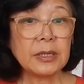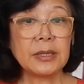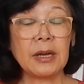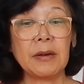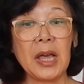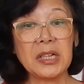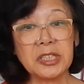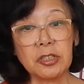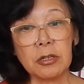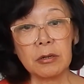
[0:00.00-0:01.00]
Now
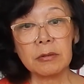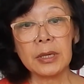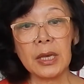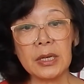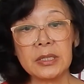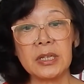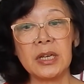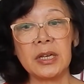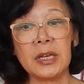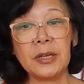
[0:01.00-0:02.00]
acetone is
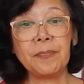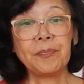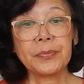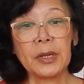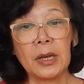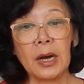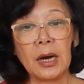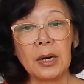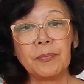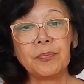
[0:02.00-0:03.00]
a
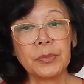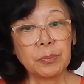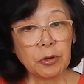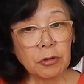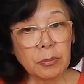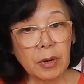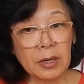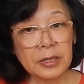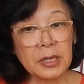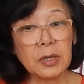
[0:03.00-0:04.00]
polar
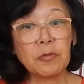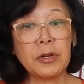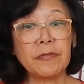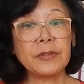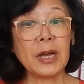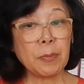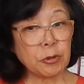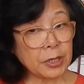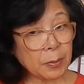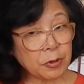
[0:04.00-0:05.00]
molecule with
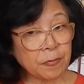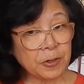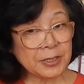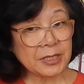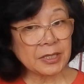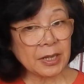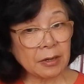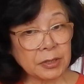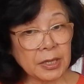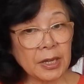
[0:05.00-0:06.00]
dipole-dipole forces in
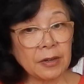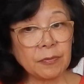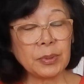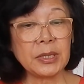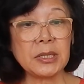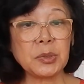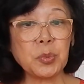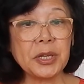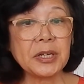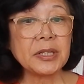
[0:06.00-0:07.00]
LDF, but it's
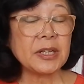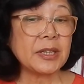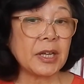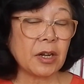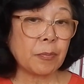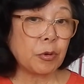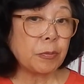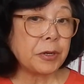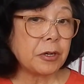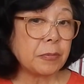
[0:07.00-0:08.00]
weaker than that of
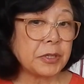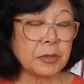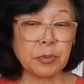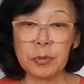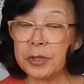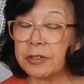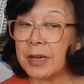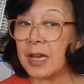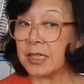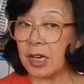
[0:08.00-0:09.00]
propanol because propanol
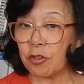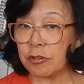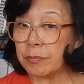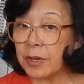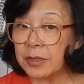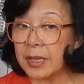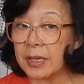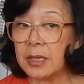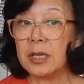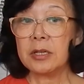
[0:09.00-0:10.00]
has hydrogen
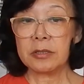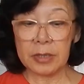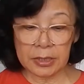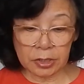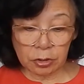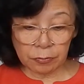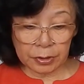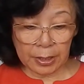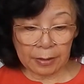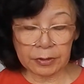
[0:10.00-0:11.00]
bonding. So acetone would
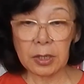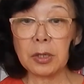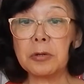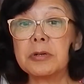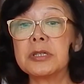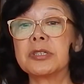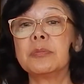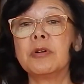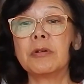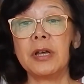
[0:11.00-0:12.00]
have the lowest
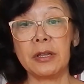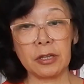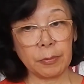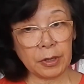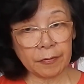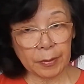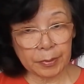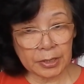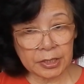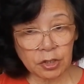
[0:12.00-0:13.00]
molar enthalpy of
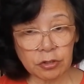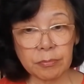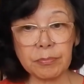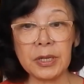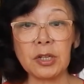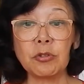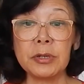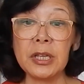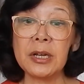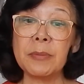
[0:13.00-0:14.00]
vaporization being
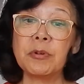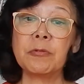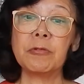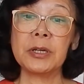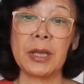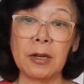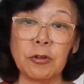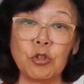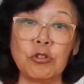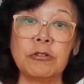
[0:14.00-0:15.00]
29.1
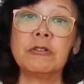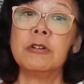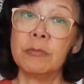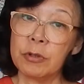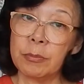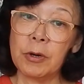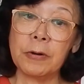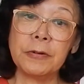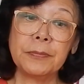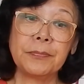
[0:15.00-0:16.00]
kilojoule per mole.